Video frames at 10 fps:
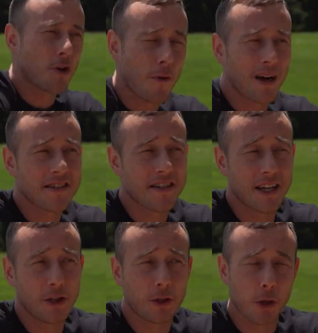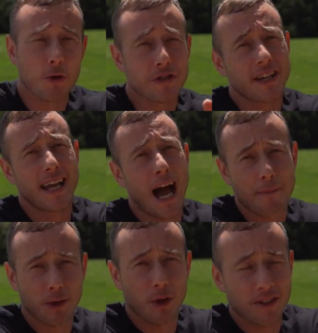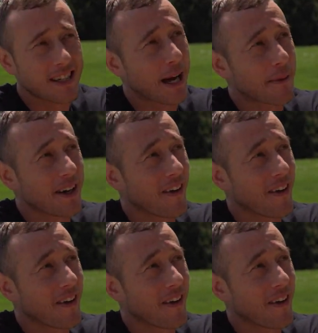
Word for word: start by saying you closed the gap a long time ago.